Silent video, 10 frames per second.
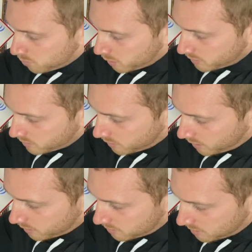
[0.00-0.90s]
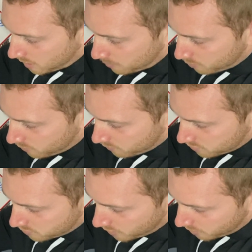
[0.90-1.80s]
place it on top of the
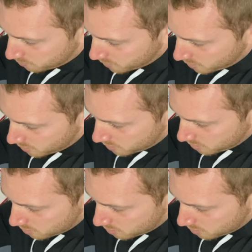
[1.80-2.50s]
shock body.